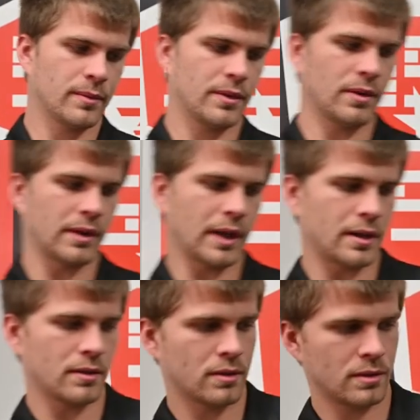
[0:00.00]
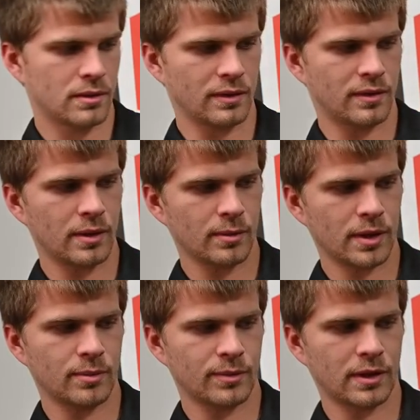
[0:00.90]
So again, the steam
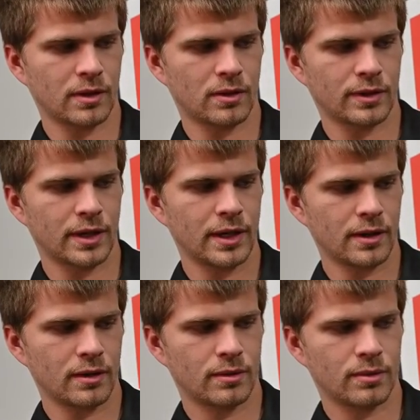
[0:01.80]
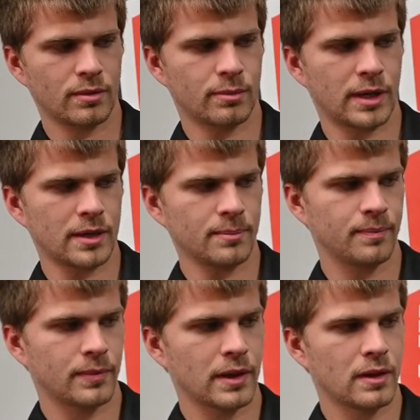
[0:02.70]
comes in over here through the bottom
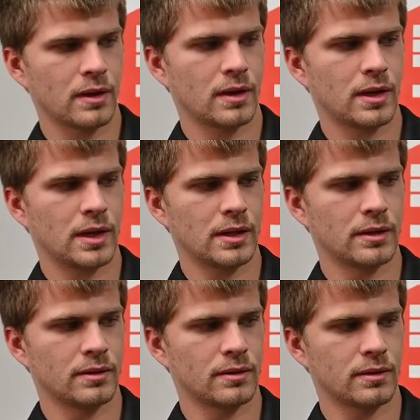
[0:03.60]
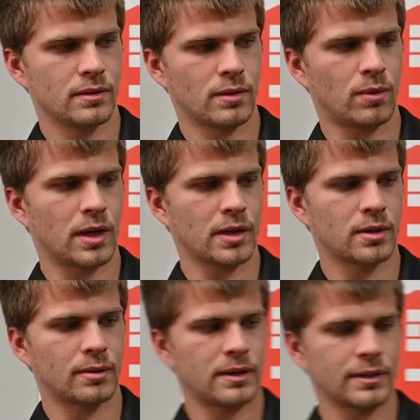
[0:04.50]
and the water
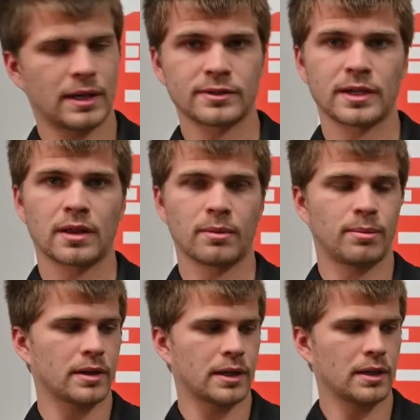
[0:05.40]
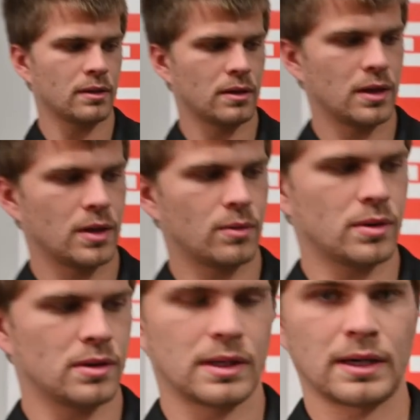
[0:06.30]
around the outside of the bucket
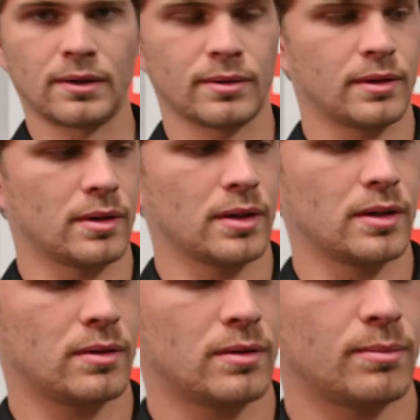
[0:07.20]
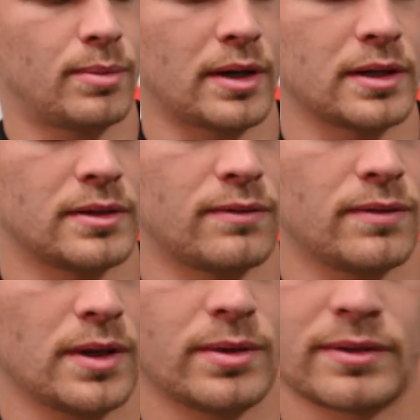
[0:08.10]
will allow the bucket to
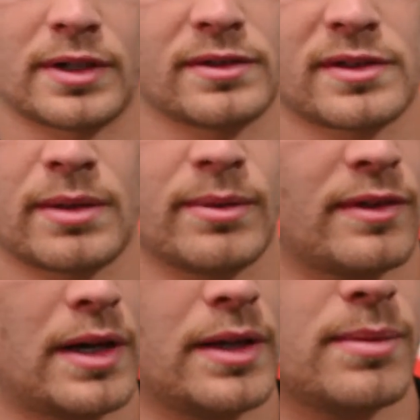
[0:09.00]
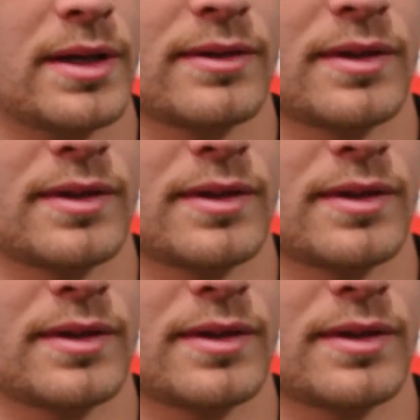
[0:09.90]
float if there's steam inside because